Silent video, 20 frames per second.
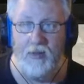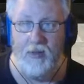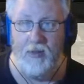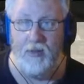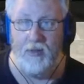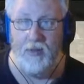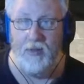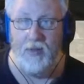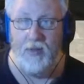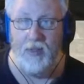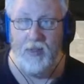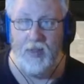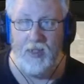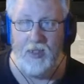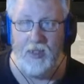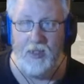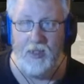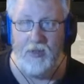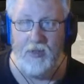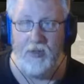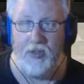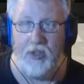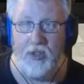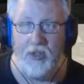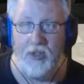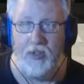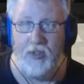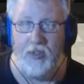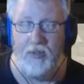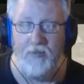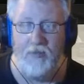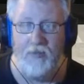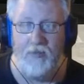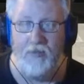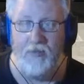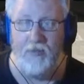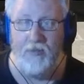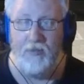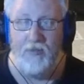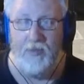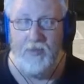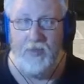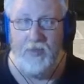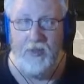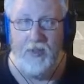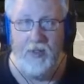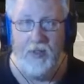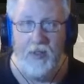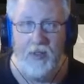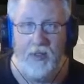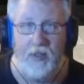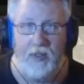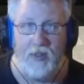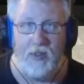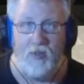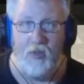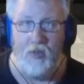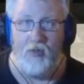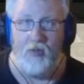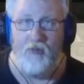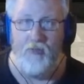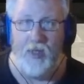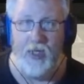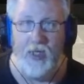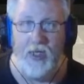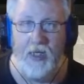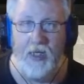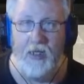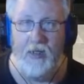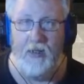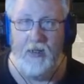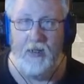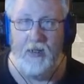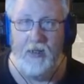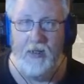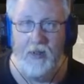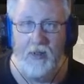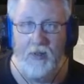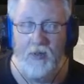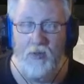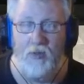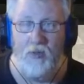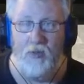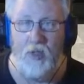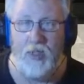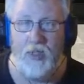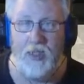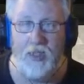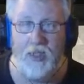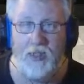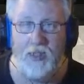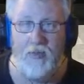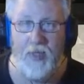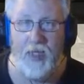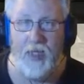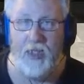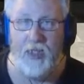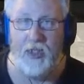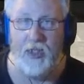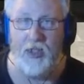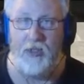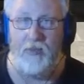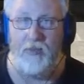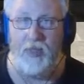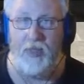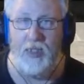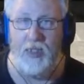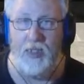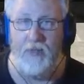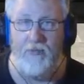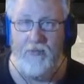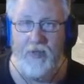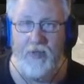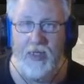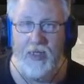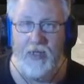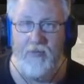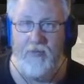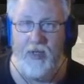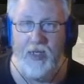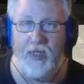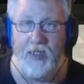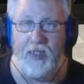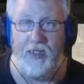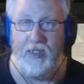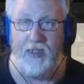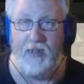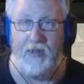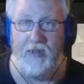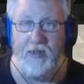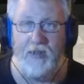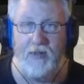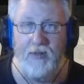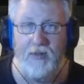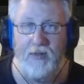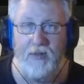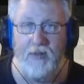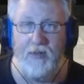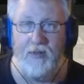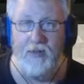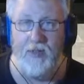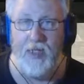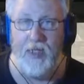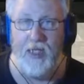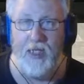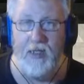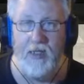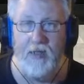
and that's a good shot. So Wolfpack wins the match by 5 racks to 3,